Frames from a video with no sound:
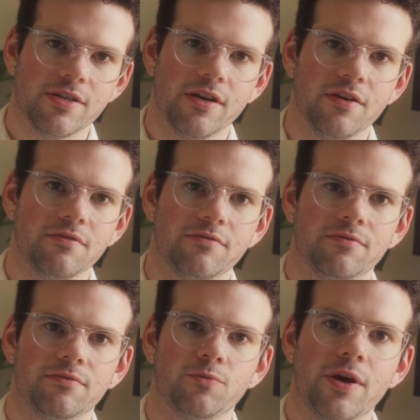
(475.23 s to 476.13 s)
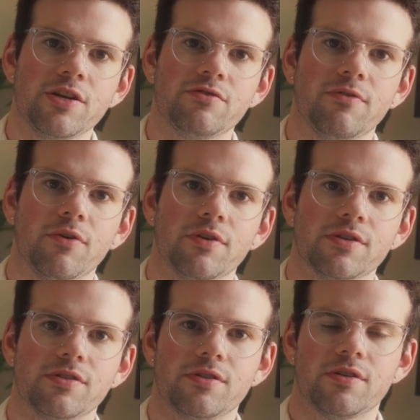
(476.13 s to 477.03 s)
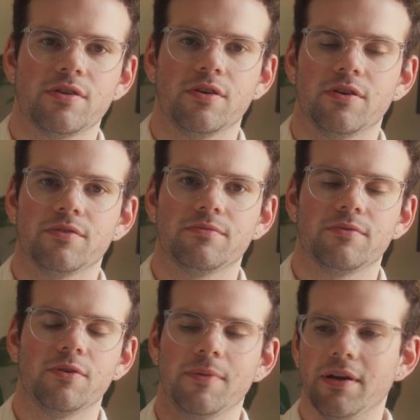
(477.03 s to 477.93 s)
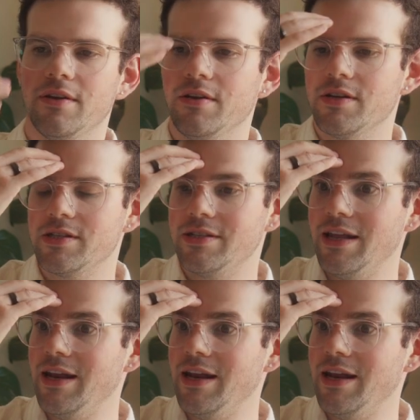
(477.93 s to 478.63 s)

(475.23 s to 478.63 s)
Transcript: of range focused, or oh my goodness, I did